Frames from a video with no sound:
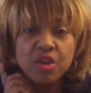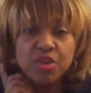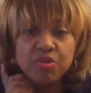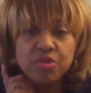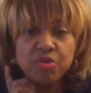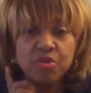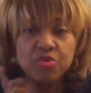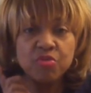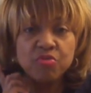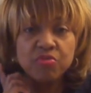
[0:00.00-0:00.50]

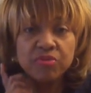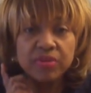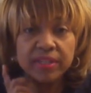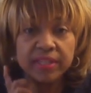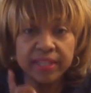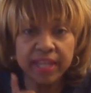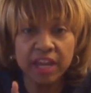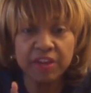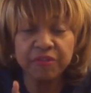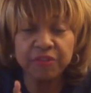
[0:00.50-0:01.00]
You
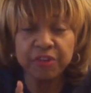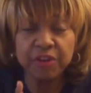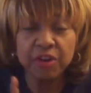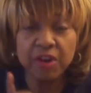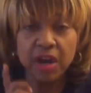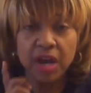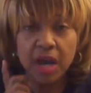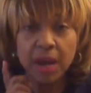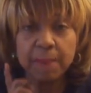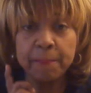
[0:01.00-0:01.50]

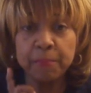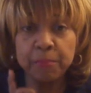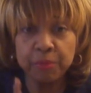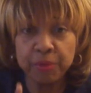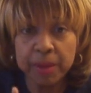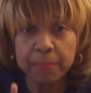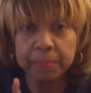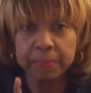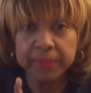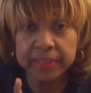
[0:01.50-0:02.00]
never
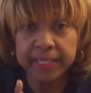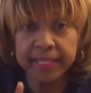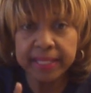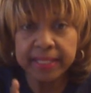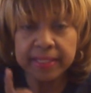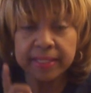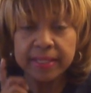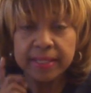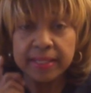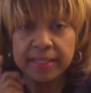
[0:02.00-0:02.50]

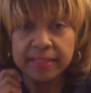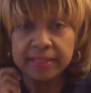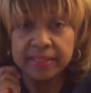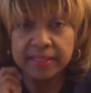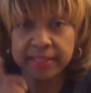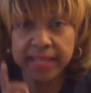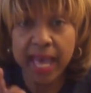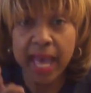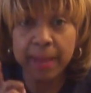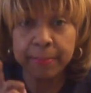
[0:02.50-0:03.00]
abruptly
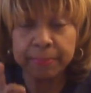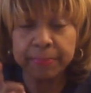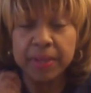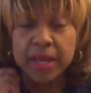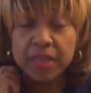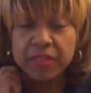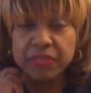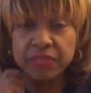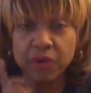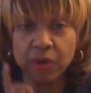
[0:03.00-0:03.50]
stop
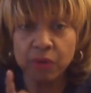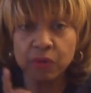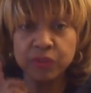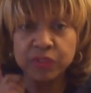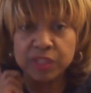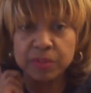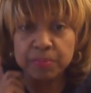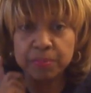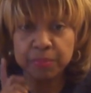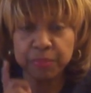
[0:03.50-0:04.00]

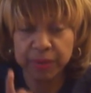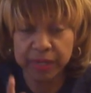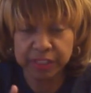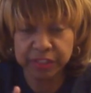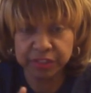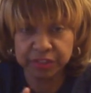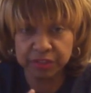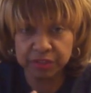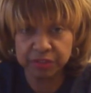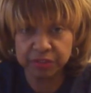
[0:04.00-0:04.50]
those
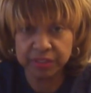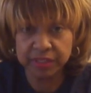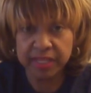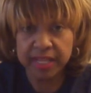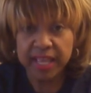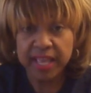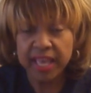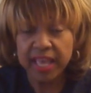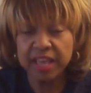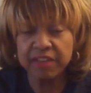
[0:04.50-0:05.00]
pressors.
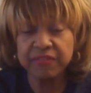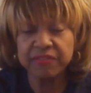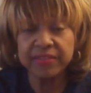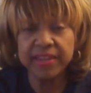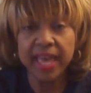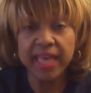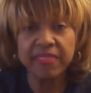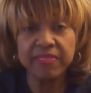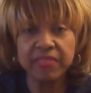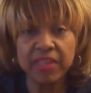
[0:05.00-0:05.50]
If
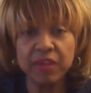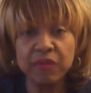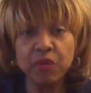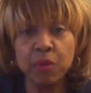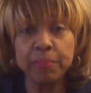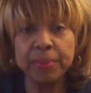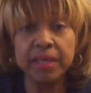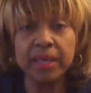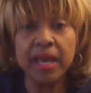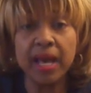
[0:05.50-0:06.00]
not,
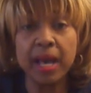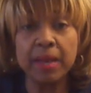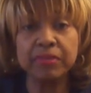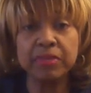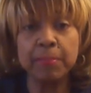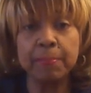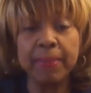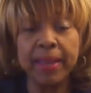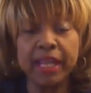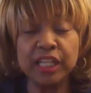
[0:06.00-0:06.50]

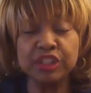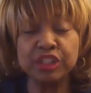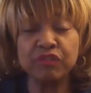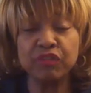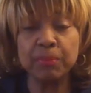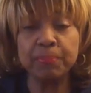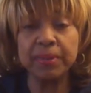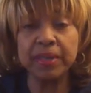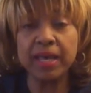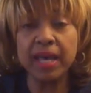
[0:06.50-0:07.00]
the
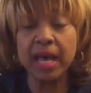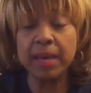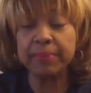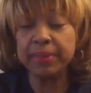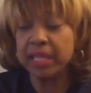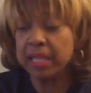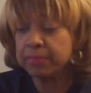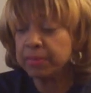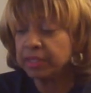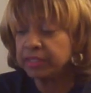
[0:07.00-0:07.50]
patient will become
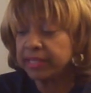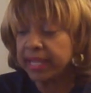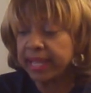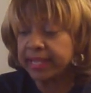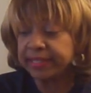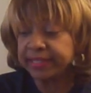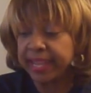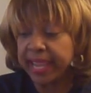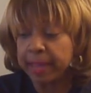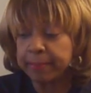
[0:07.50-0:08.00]

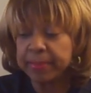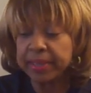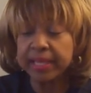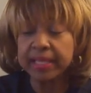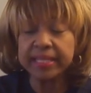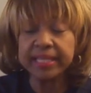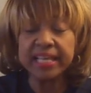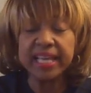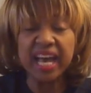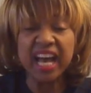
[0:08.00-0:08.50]

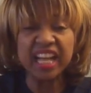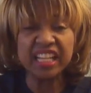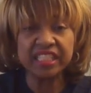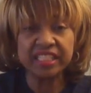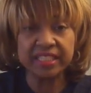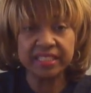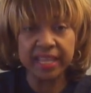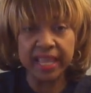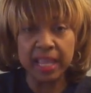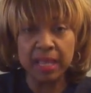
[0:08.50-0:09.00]
hemodynamically
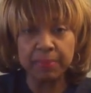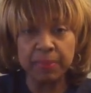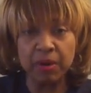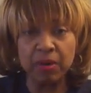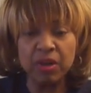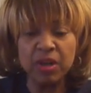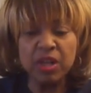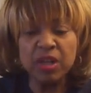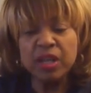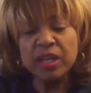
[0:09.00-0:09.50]

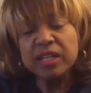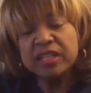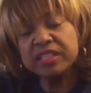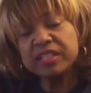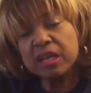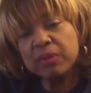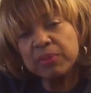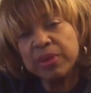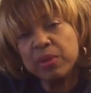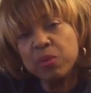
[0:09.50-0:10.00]
unstable.
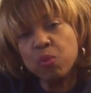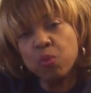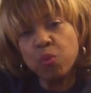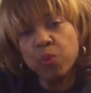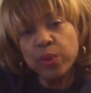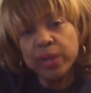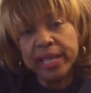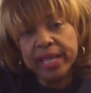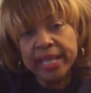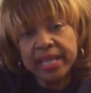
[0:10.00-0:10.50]
So we
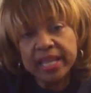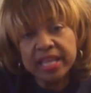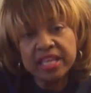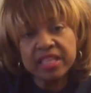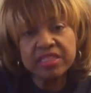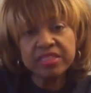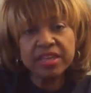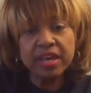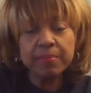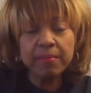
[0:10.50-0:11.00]

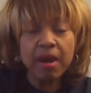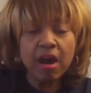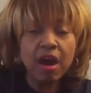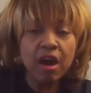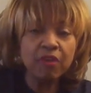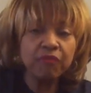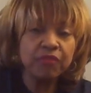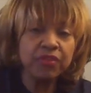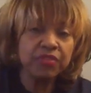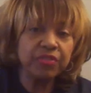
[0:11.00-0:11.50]
wean them
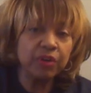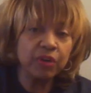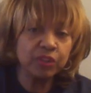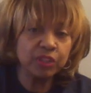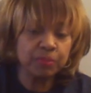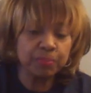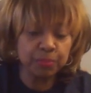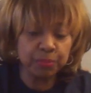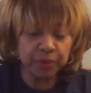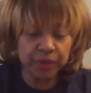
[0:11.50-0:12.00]
off of
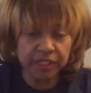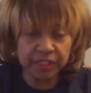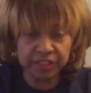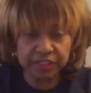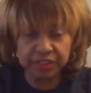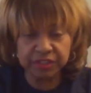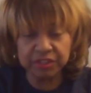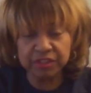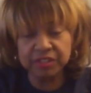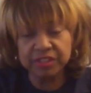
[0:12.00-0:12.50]
those
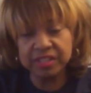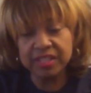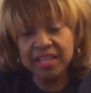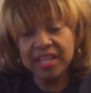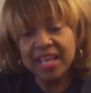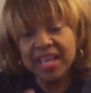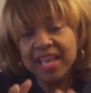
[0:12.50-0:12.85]
pressors